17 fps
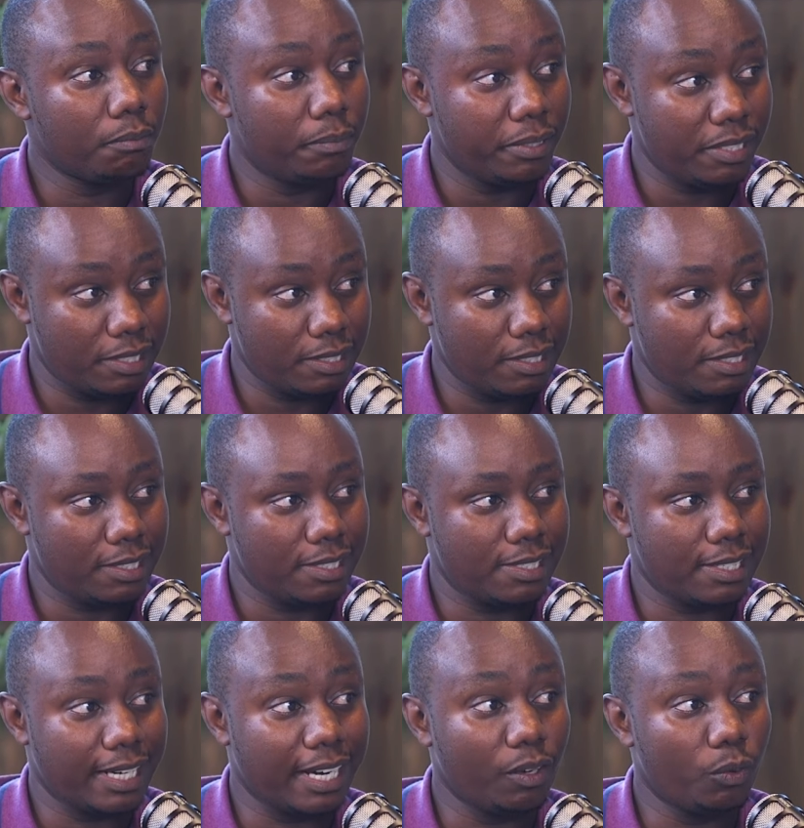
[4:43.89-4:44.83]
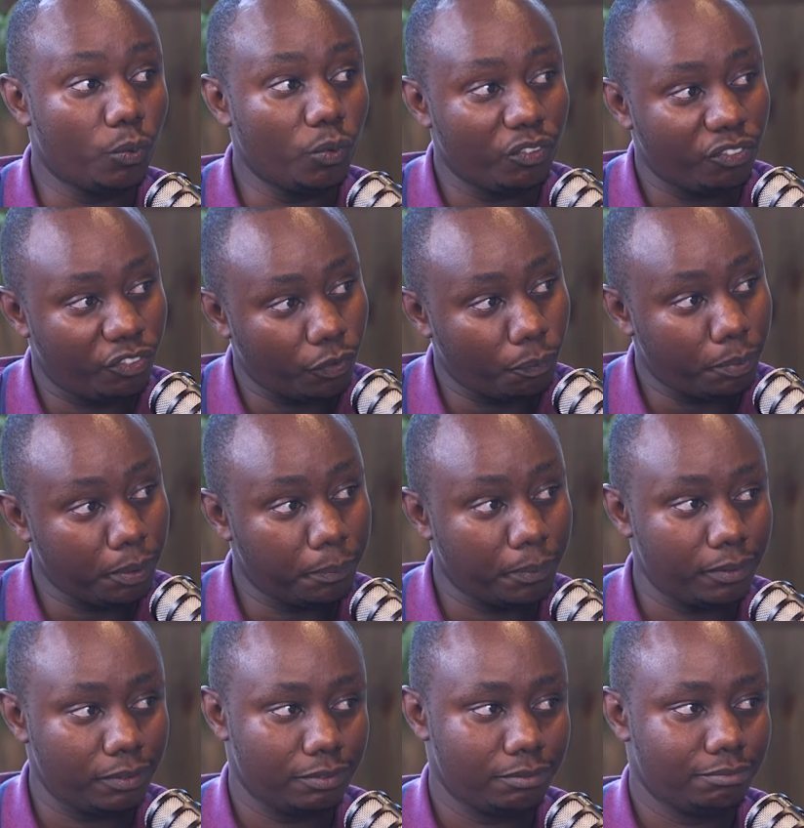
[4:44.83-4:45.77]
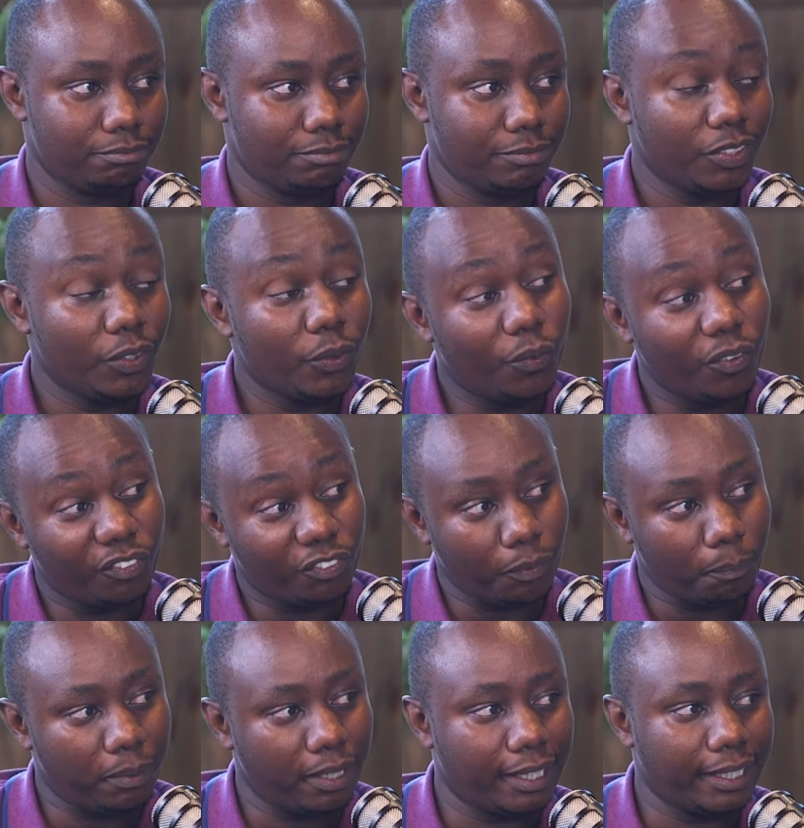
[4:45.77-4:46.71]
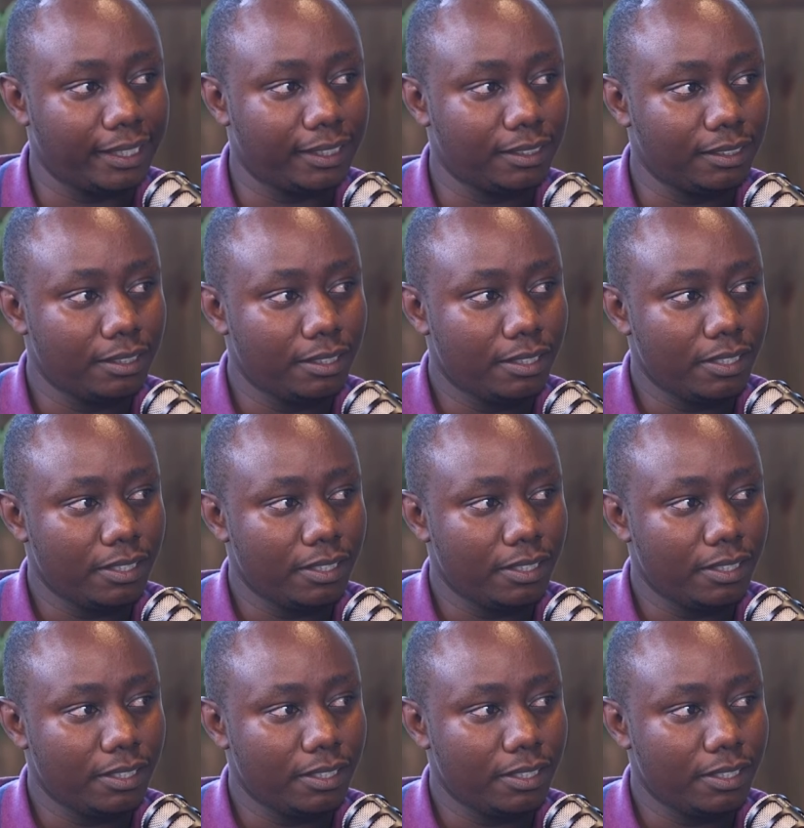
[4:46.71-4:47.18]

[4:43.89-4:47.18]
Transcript: businesses that are good for people, good for planet.